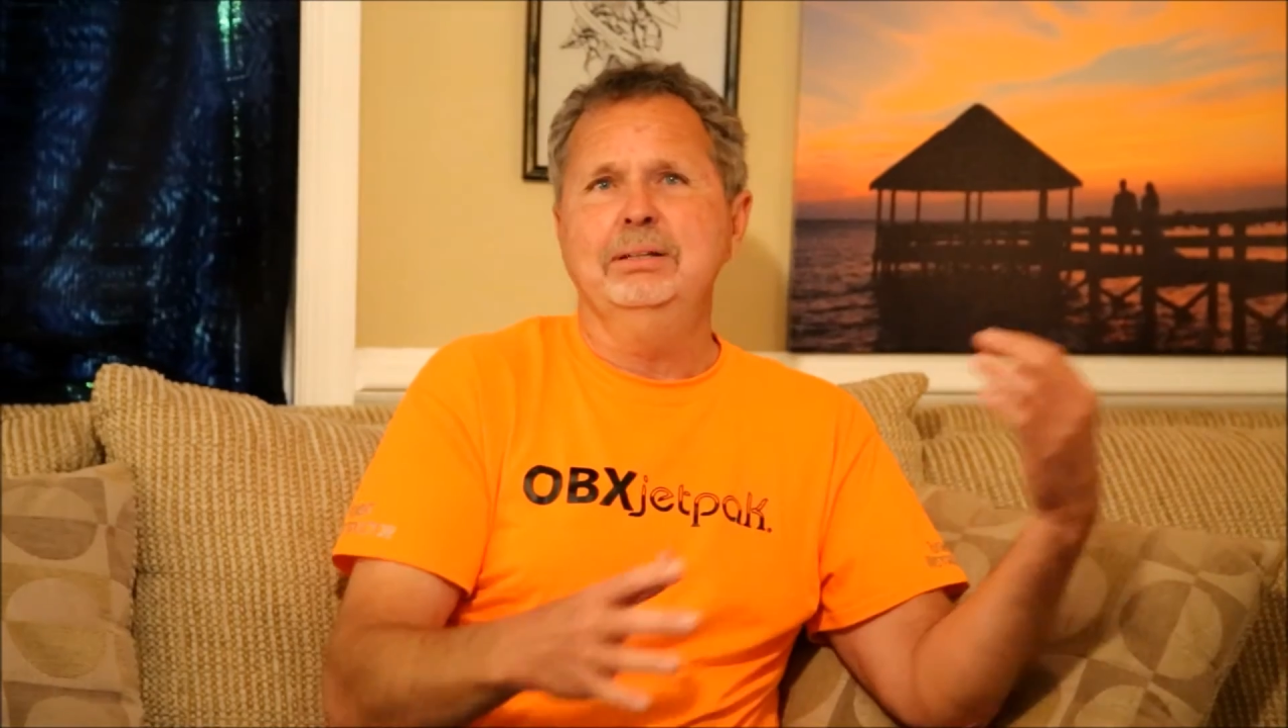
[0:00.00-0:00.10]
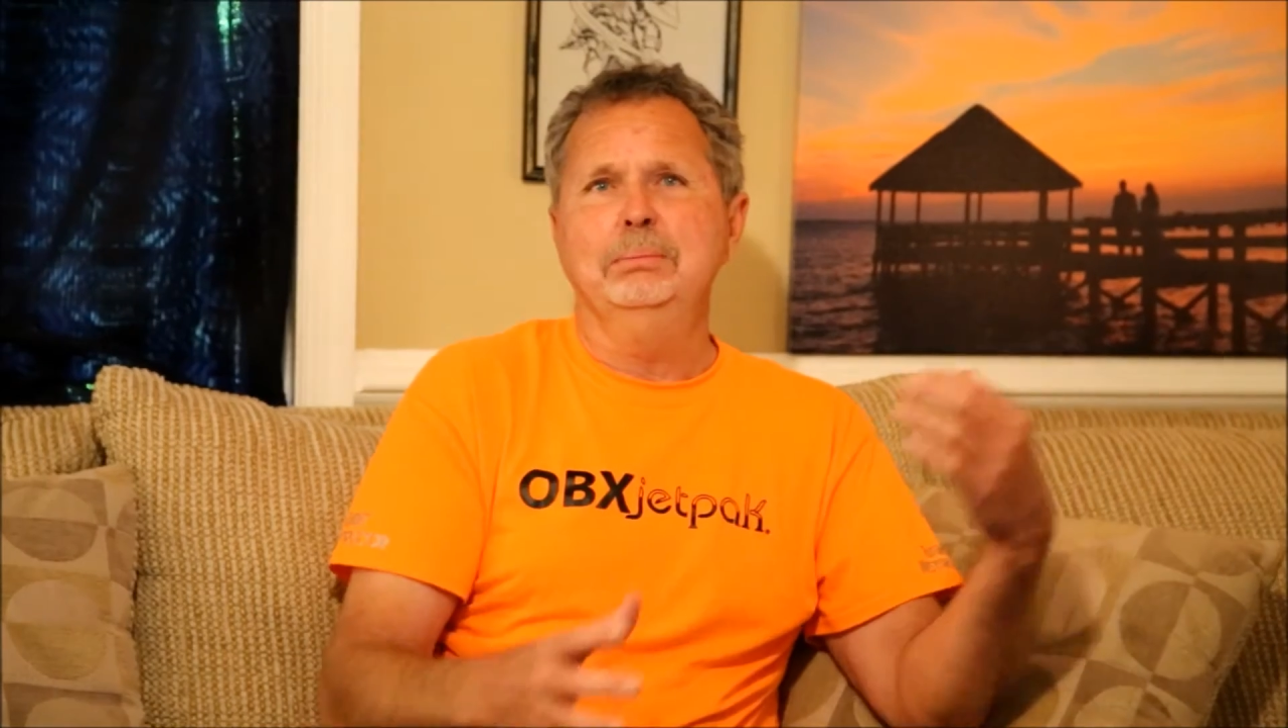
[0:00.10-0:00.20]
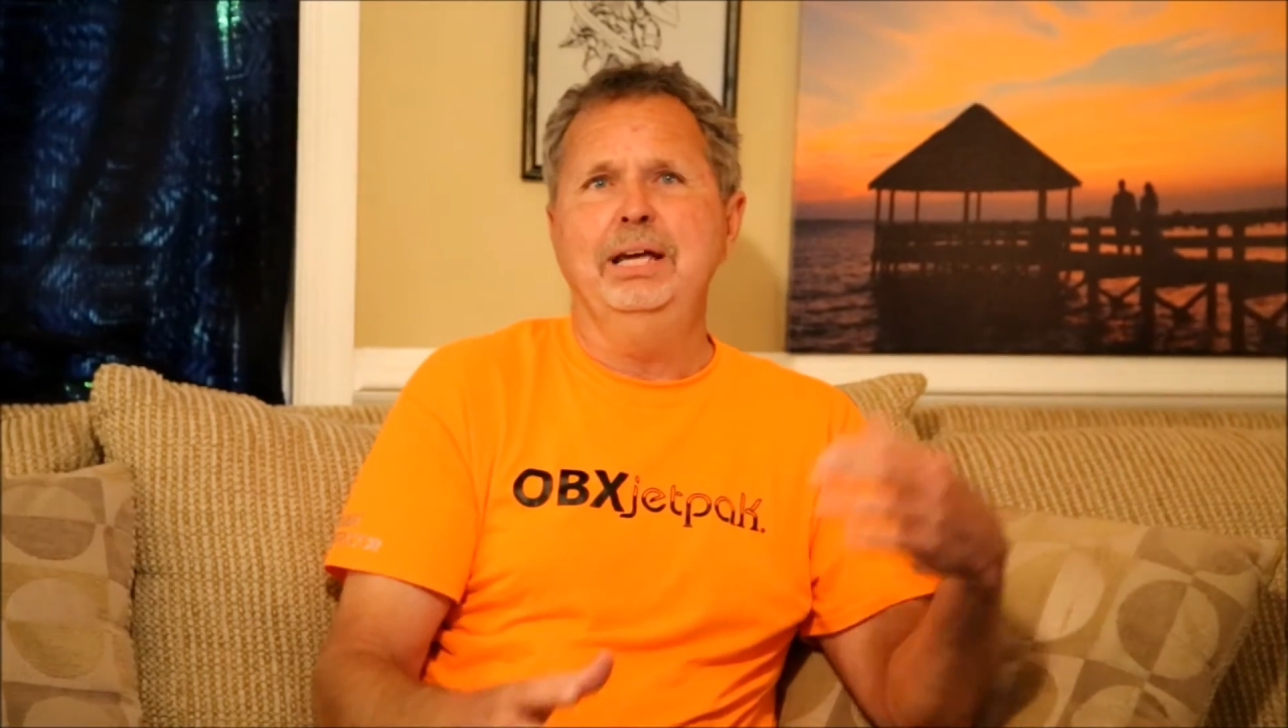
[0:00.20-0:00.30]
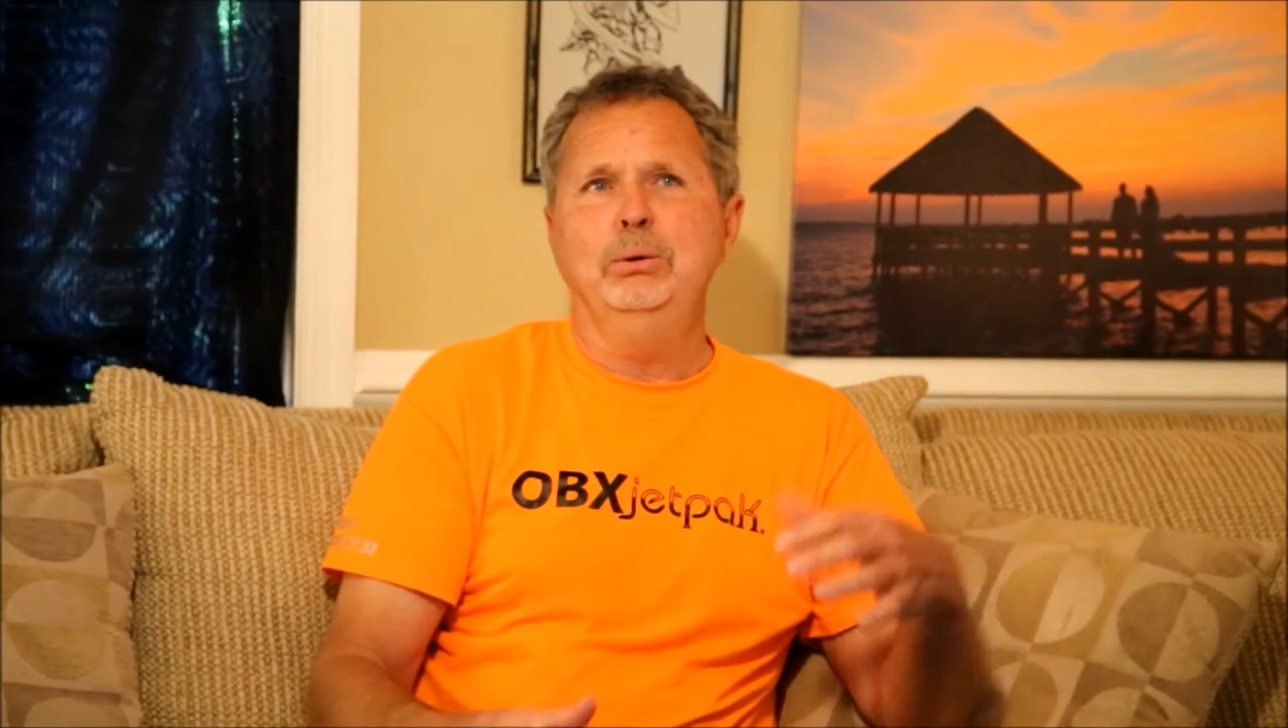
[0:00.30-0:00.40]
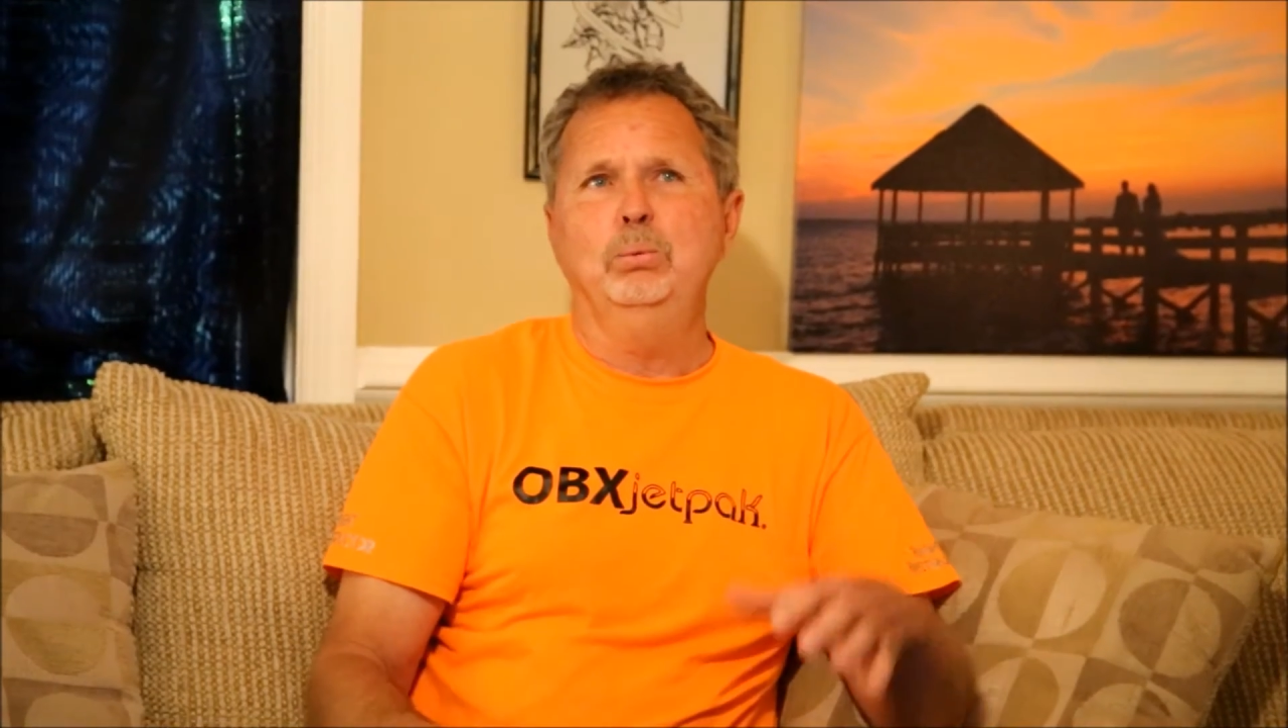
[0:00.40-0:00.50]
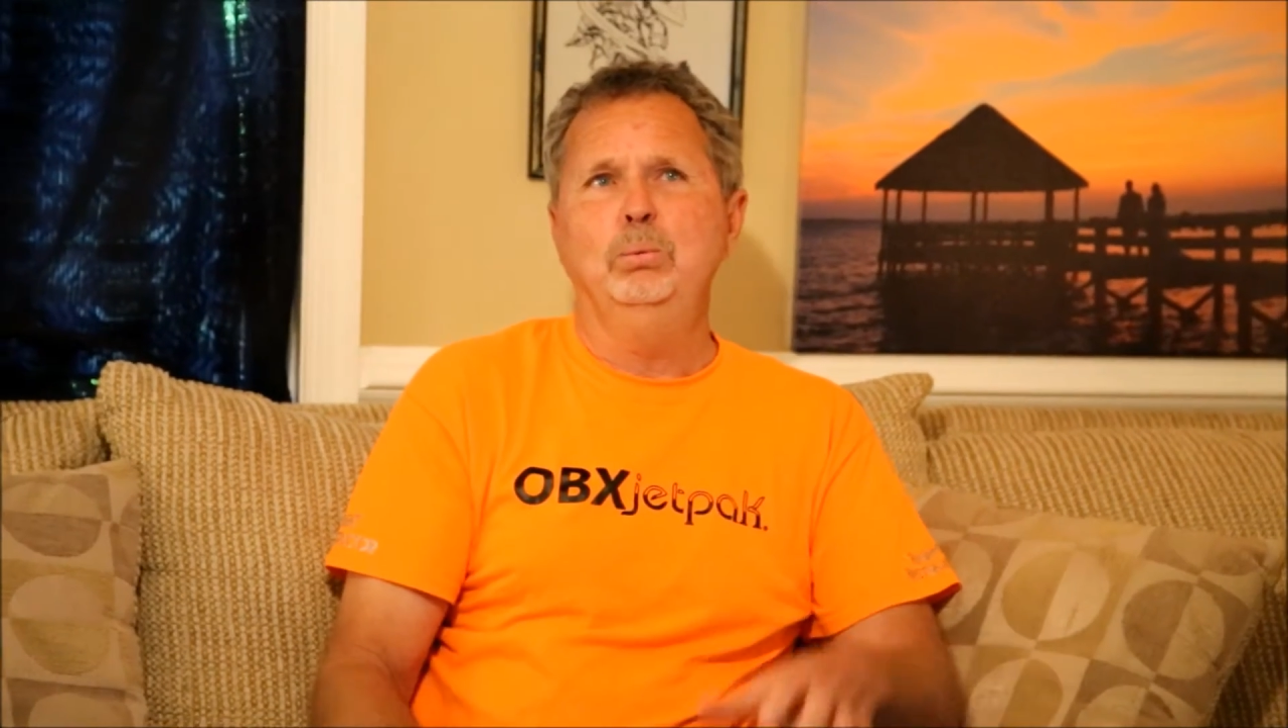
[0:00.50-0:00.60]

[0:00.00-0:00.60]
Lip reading: I'm like,